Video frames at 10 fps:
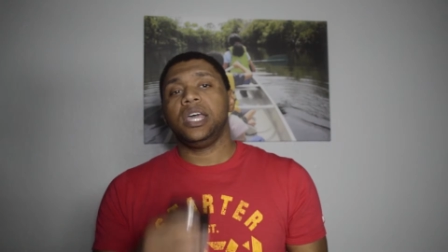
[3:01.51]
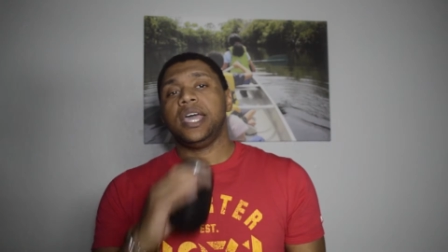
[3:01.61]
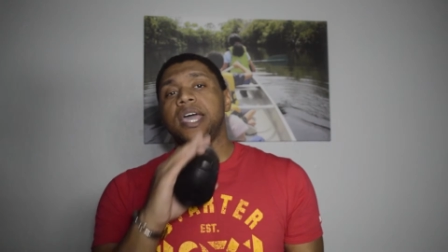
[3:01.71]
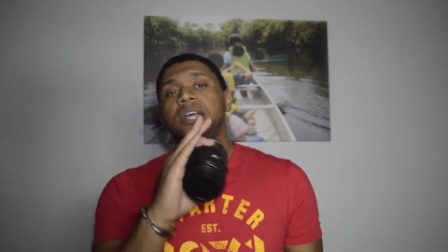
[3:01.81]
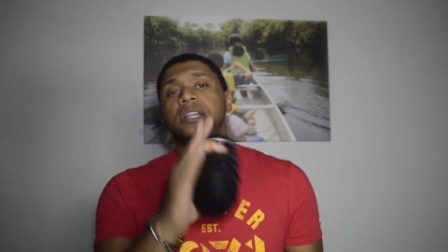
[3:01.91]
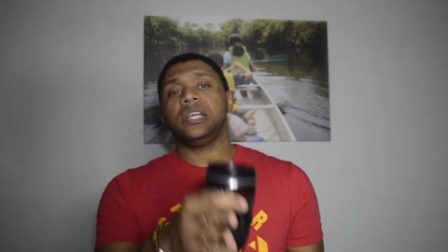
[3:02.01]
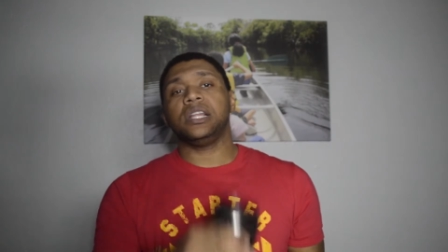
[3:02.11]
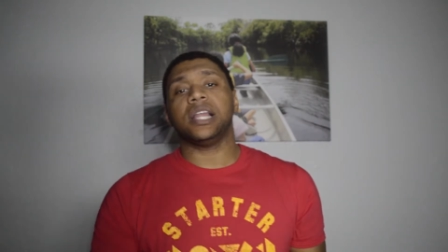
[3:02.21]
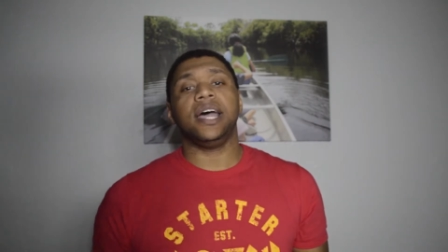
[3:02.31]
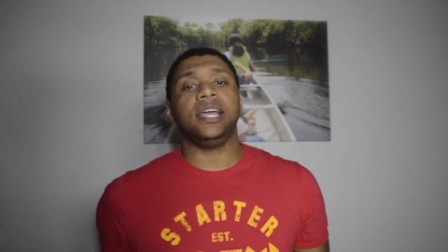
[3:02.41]
and the
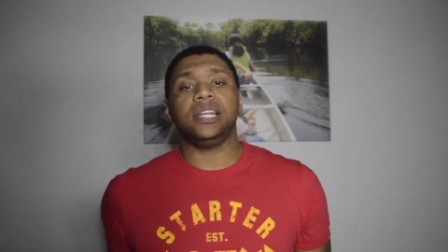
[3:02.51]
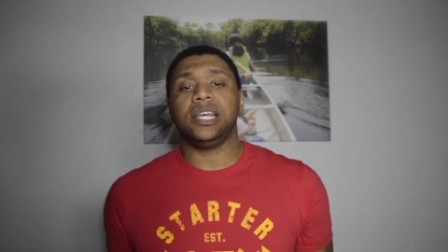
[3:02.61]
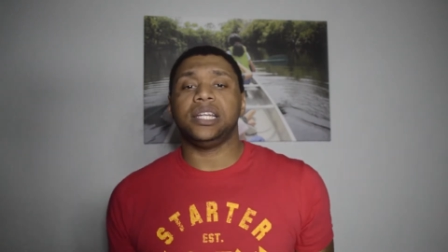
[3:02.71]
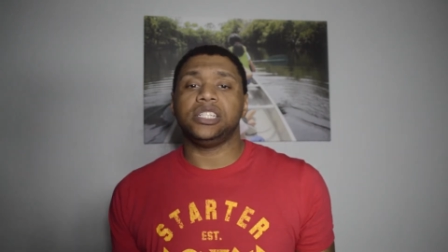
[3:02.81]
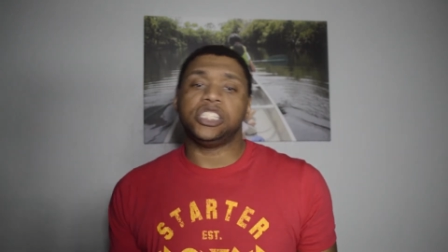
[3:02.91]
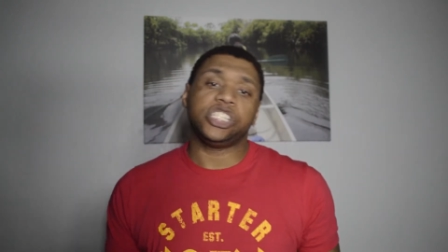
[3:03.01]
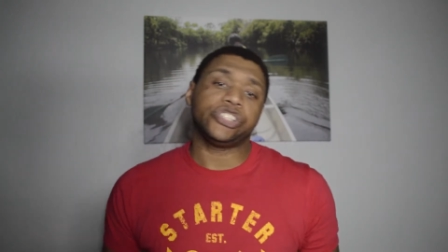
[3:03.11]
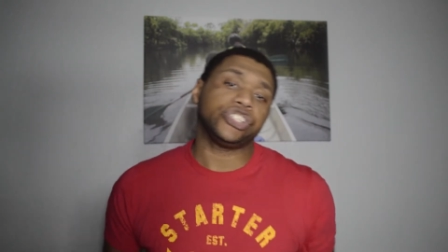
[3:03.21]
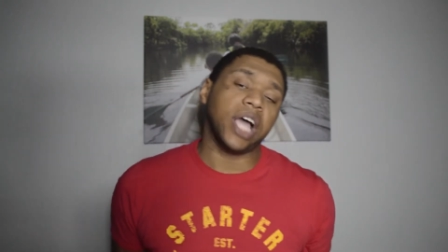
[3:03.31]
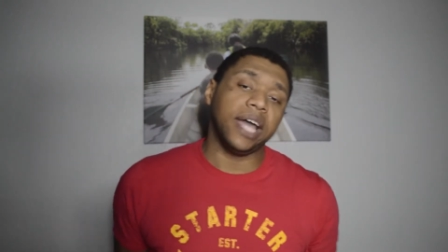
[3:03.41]
light and
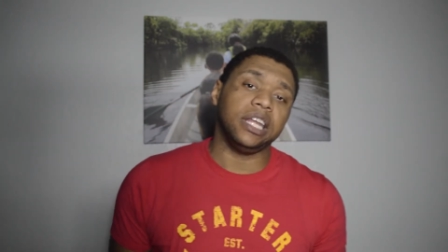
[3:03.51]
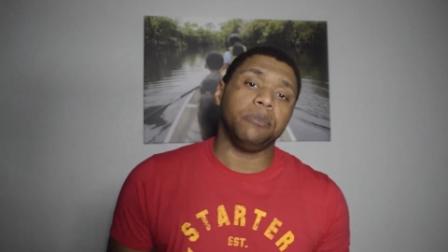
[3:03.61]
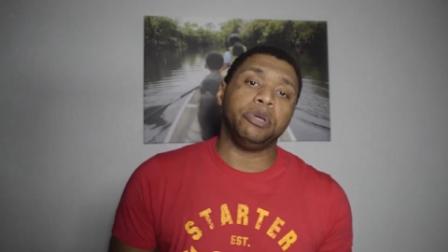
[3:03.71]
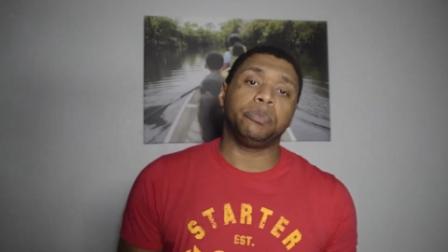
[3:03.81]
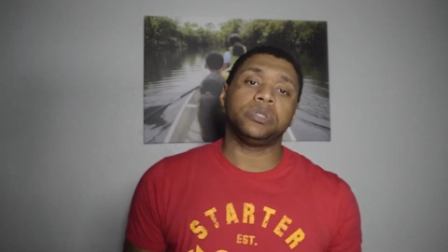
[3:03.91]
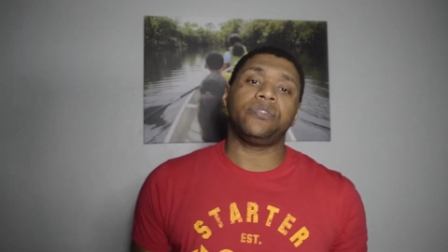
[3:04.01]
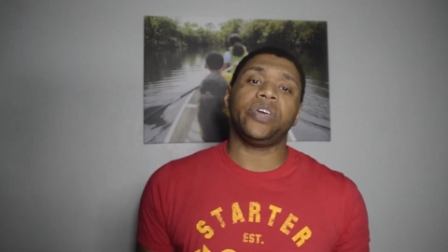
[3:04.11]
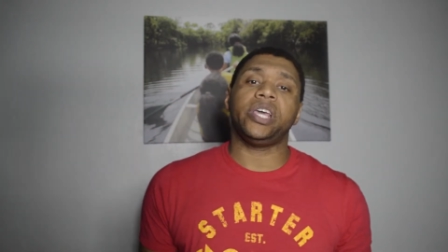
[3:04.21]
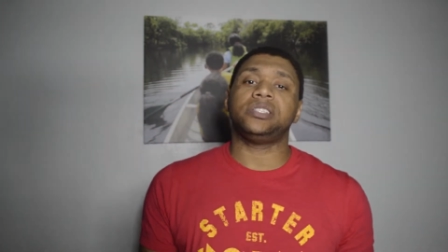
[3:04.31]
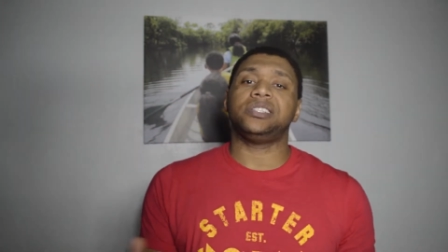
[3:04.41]
just shine it in people's
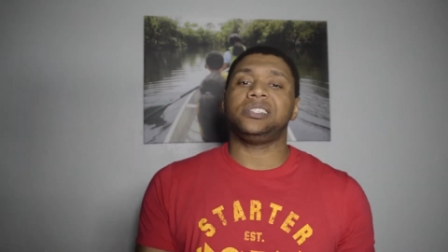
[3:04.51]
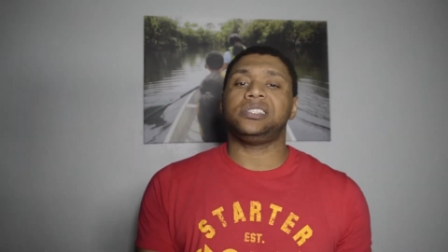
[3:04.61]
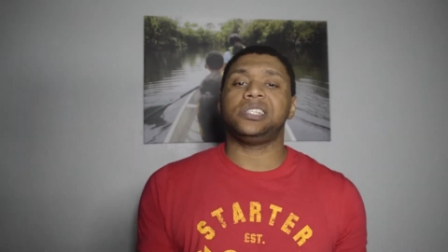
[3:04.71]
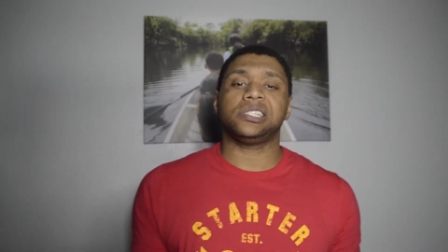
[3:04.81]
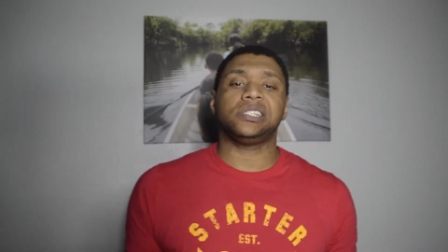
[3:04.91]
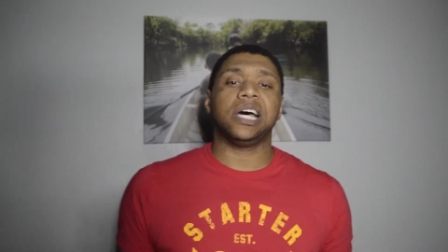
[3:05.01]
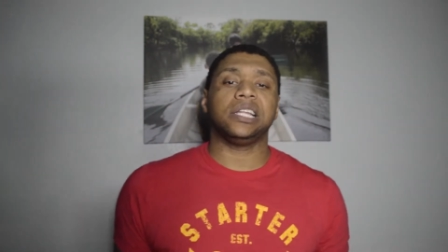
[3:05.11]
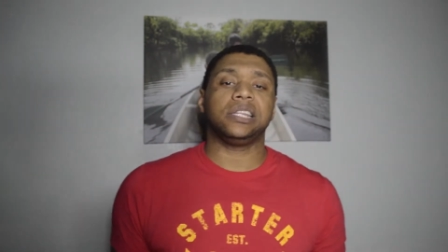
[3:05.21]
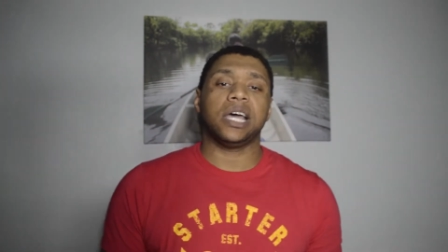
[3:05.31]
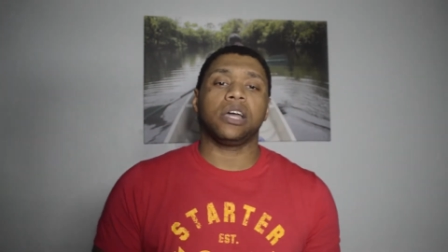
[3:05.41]
face. It's just
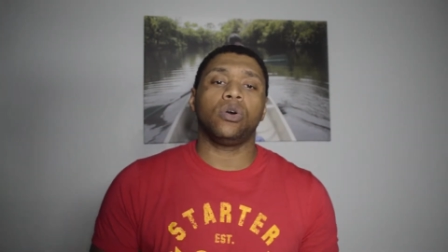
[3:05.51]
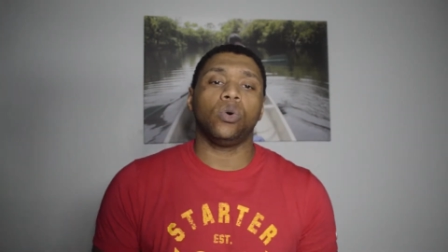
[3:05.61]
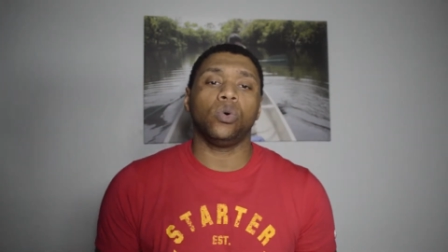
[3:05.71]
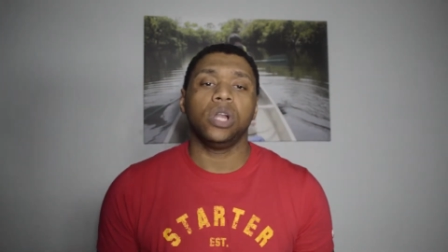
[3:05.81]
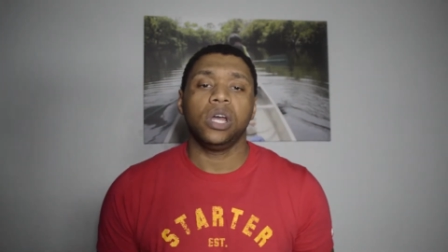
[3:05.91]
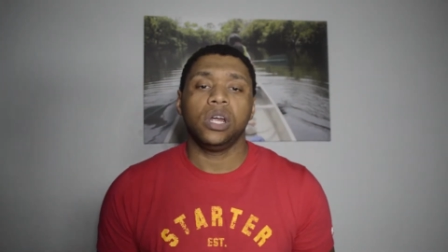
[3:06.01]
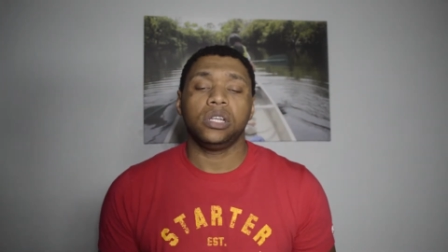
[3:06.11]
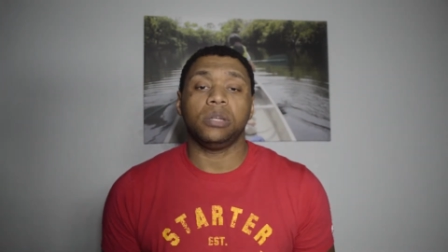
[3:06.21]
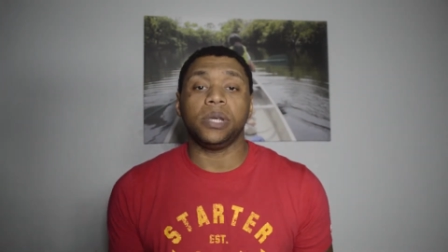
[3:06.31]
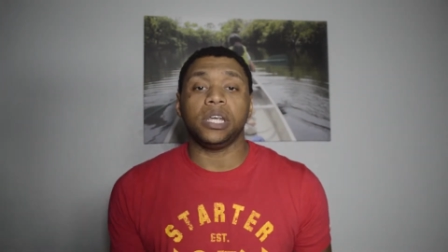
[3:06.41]
not that cool
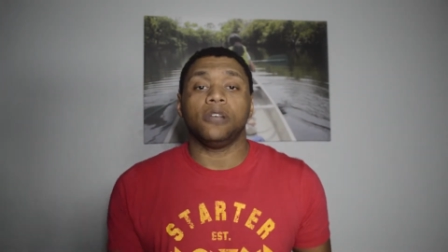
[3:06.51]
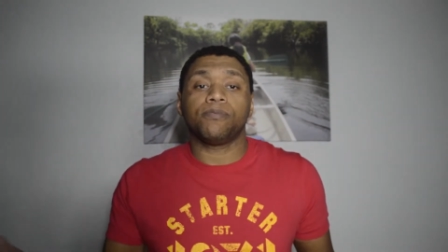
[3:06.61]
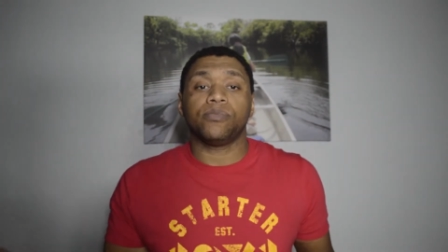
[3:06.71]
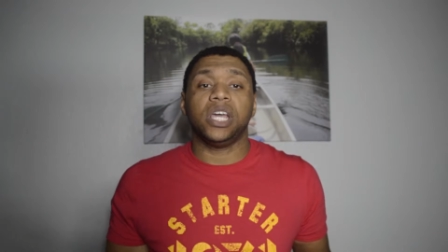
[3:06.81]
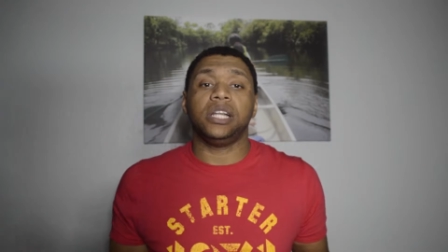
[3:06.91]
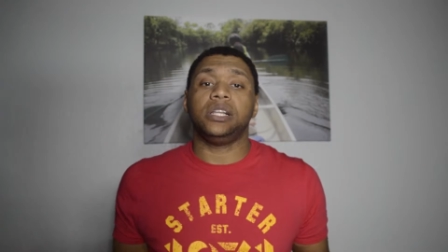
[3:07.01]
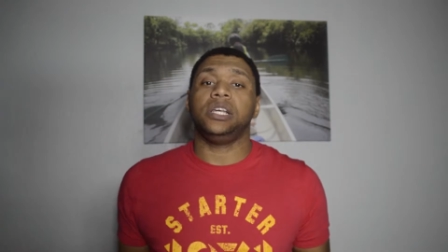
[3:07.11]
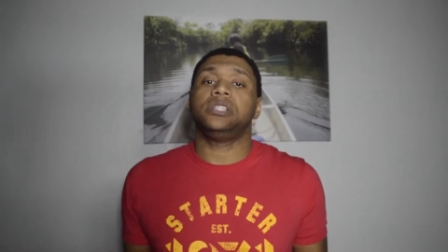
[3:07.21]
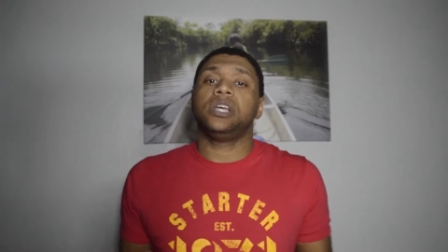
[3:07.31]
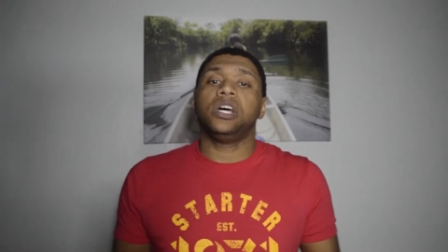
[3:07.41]
to me, at
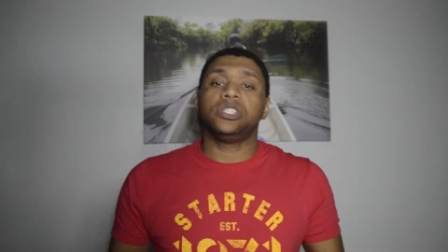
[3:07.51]
least.